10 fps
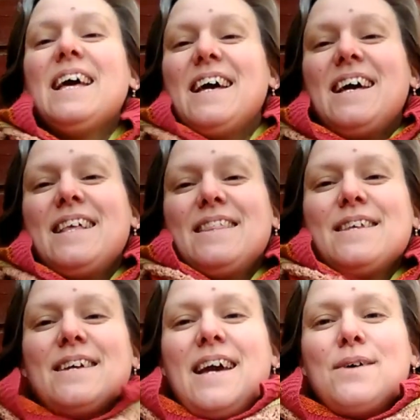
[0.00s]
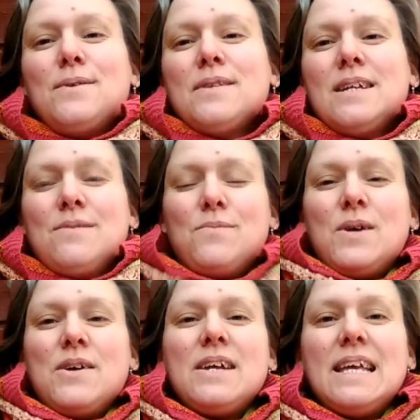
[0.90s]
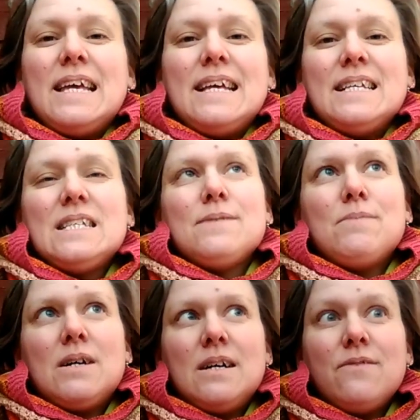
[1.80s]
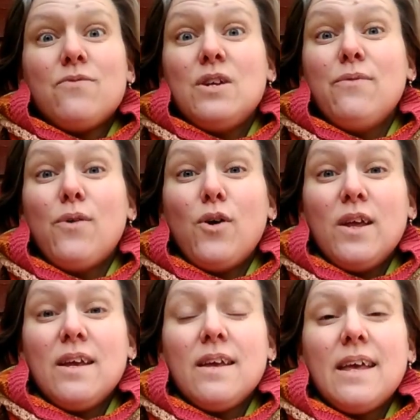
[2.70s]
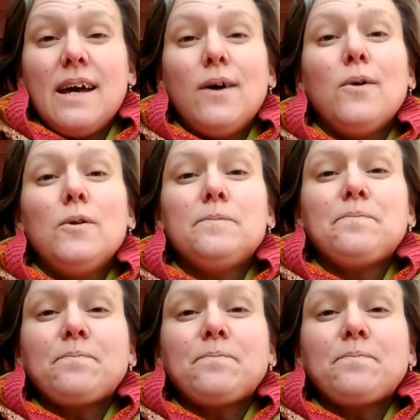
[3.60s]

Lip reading: And the cowl that I'm wearing is my free falling cowl